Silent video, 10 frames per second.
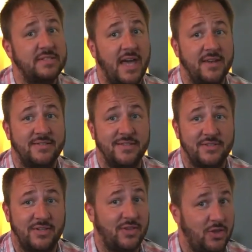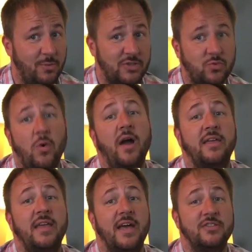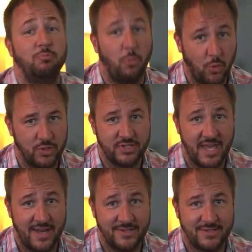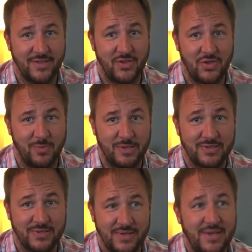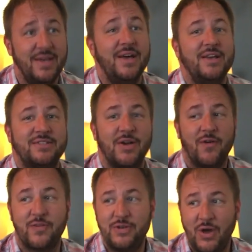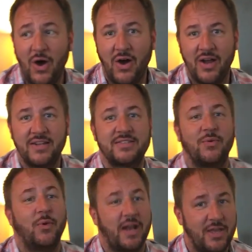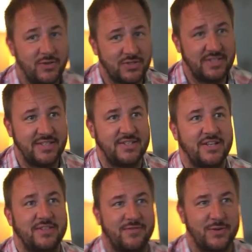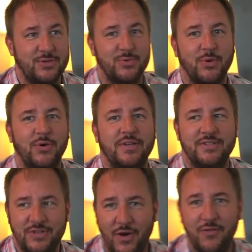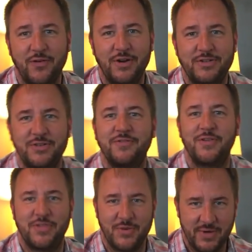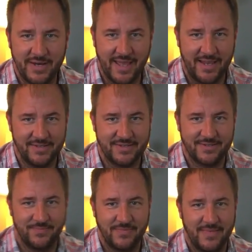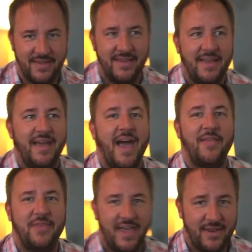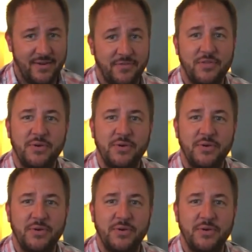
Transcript: status as the humans. Rocky has more status than the humans. So for dogs, what I usually suggest, the first rule, is no furniture for 30 days. At the end of